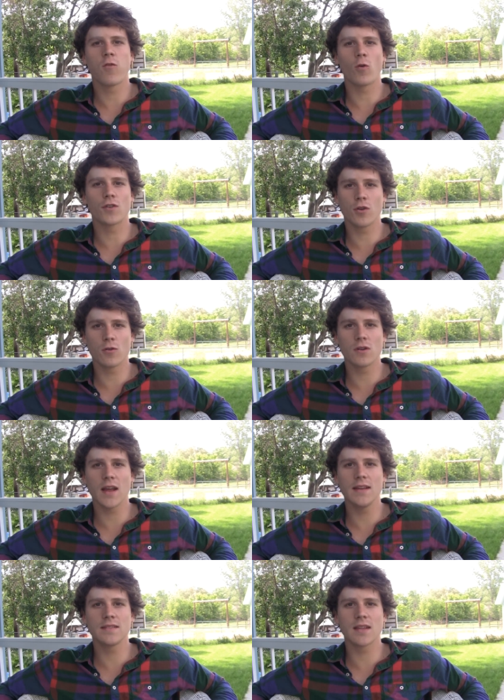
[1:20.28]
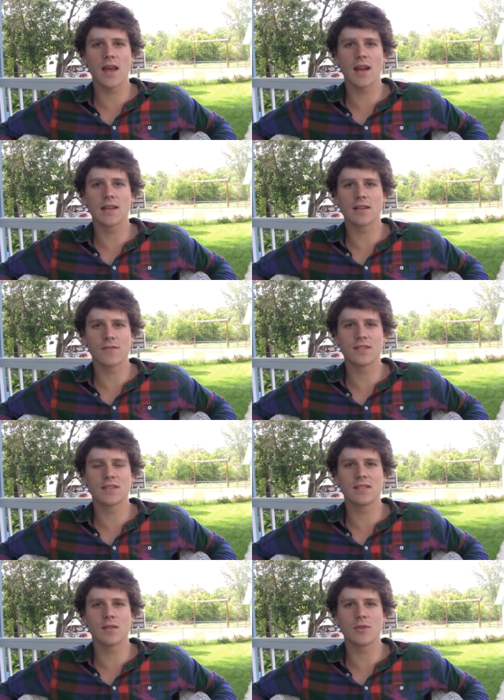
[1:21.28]
for tour dates, and I'd love to
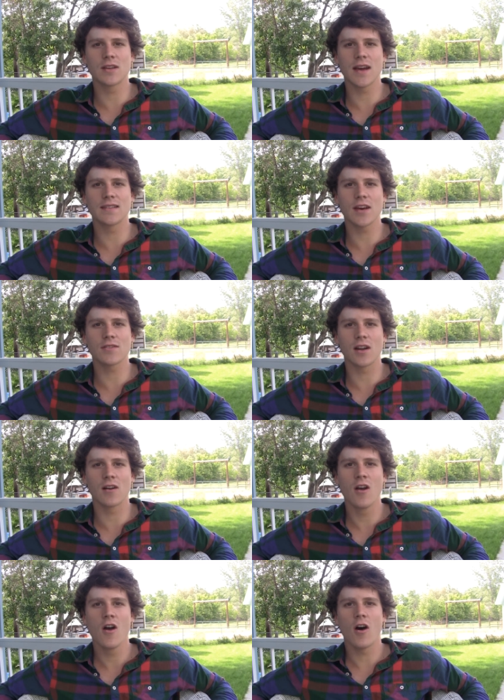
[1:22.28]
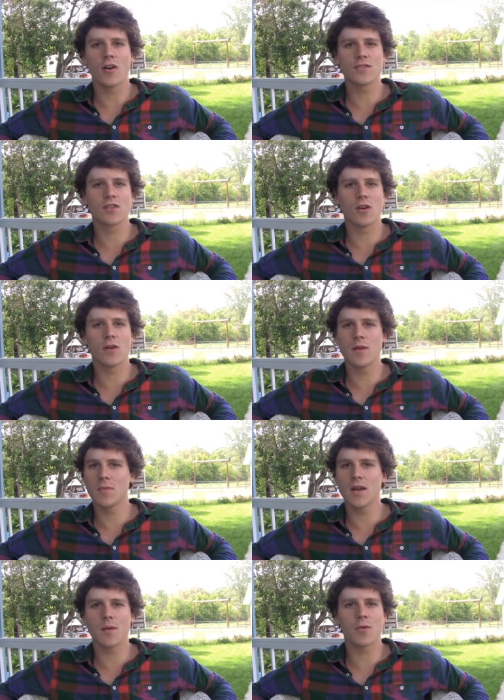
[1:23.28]
see some of you guys out there. Also,
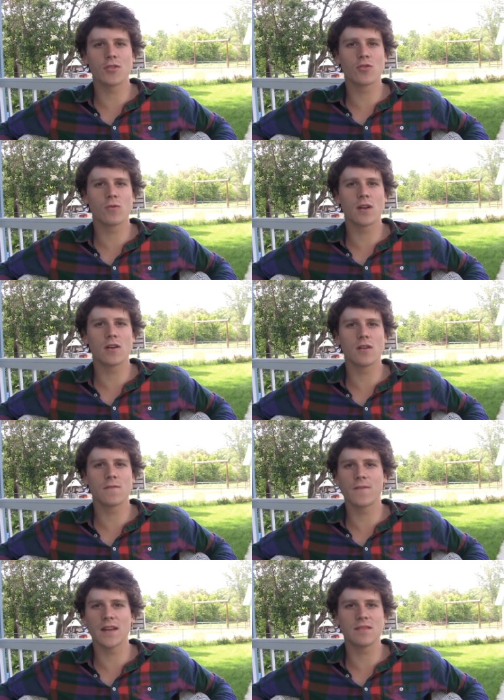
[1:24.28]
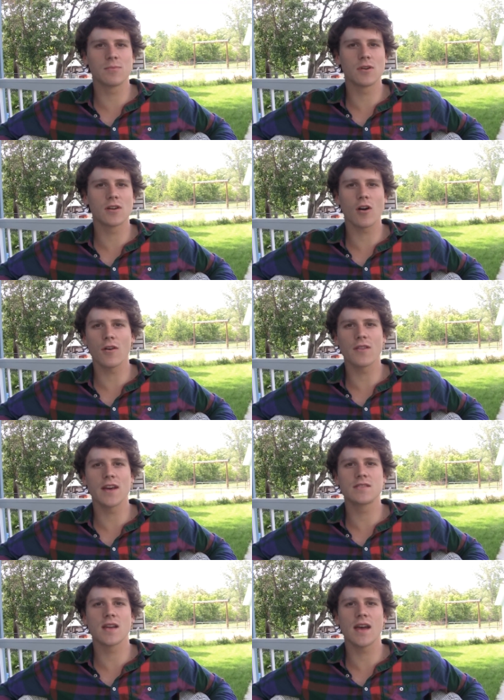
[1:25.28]
hit me up on Twitter, Facebook, all
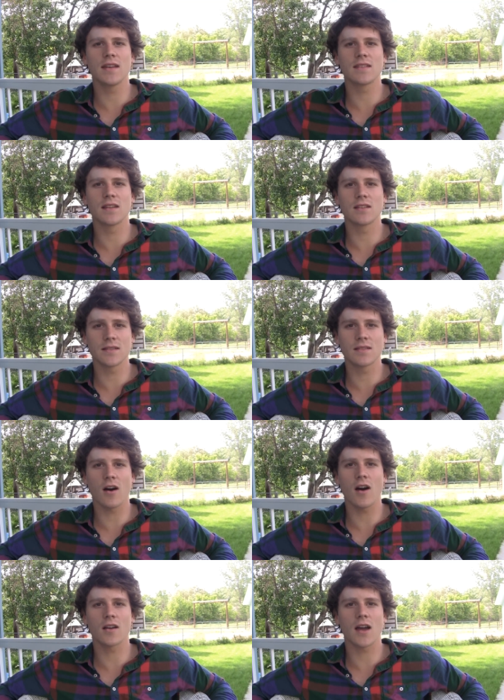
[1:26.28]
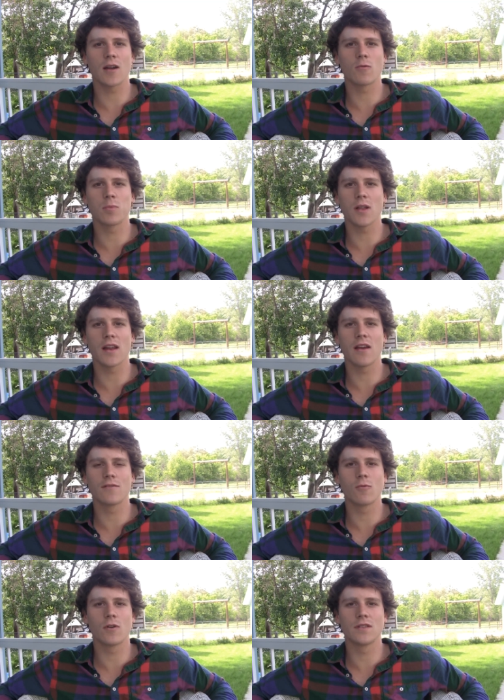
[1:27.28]
that jazz, and let's talk. I reply to
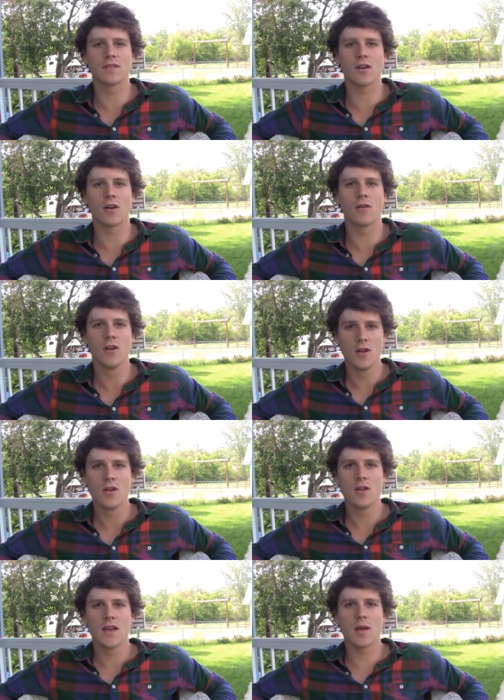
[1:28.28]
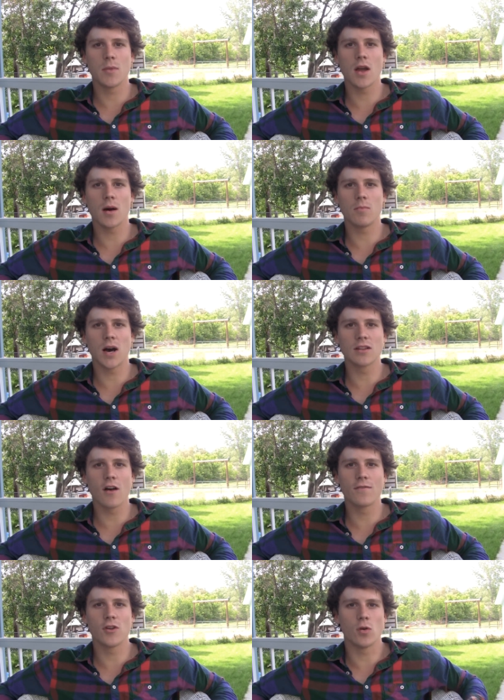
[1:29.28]
everyone, so hit me up. I
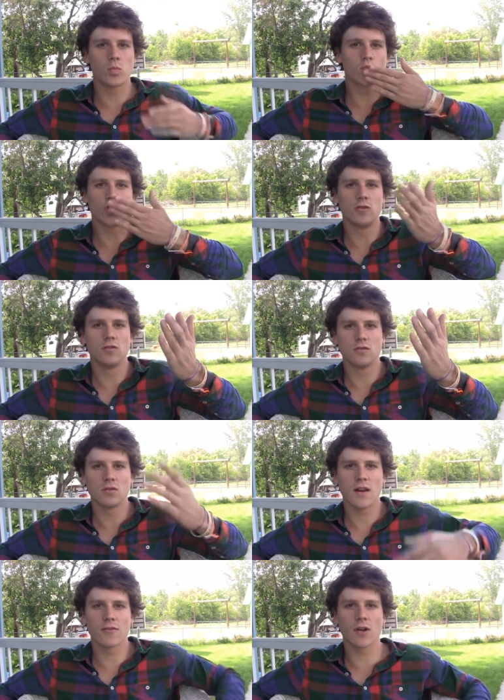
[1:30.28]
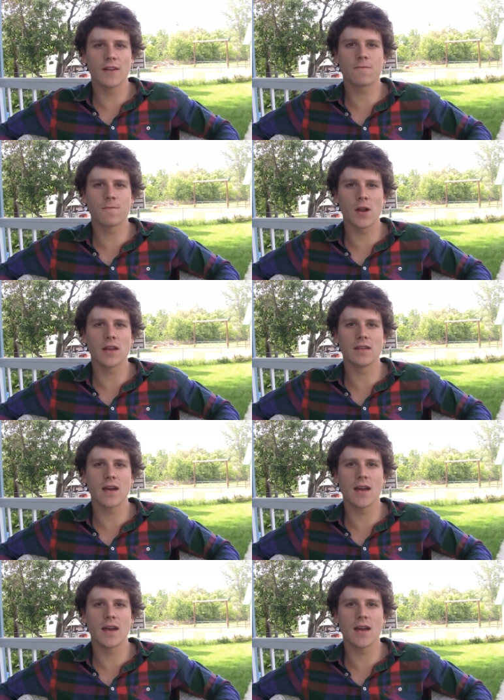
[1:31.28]
love you. Have a great freaking